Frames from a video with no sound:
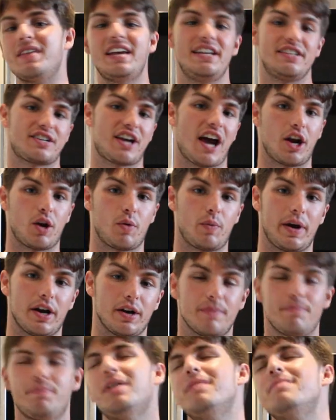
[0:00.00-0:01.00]
He's kind of
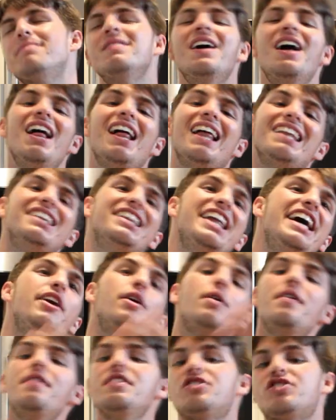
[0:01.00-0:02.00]
weird. But
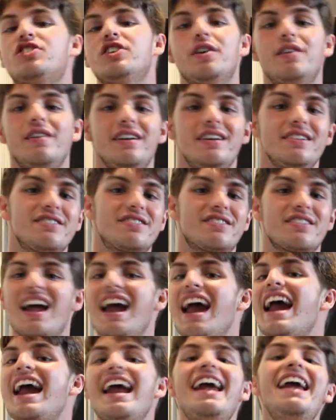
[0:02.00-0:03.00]
later in the
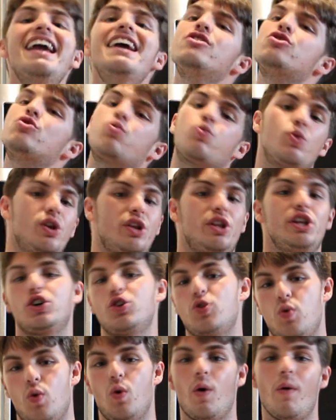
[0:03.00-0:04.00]
series, he's really
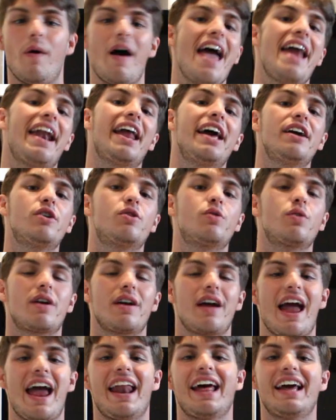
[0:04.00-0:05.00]
cool, and I
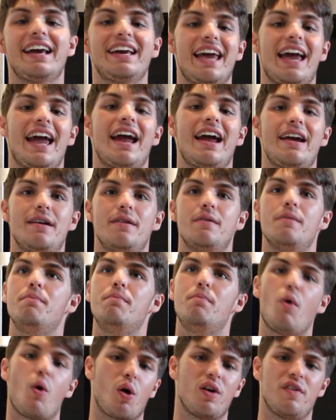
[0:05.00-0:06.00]
and I gain
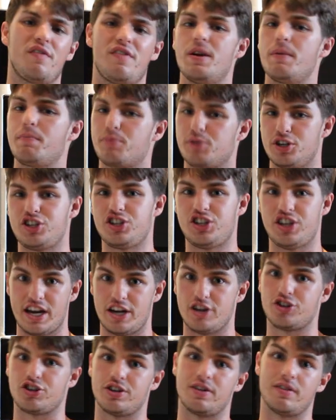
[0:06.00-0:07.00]
more of an
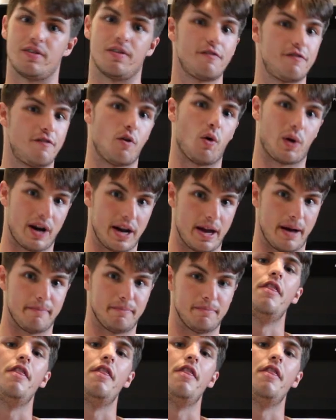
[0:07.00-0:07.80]
appreciation for him.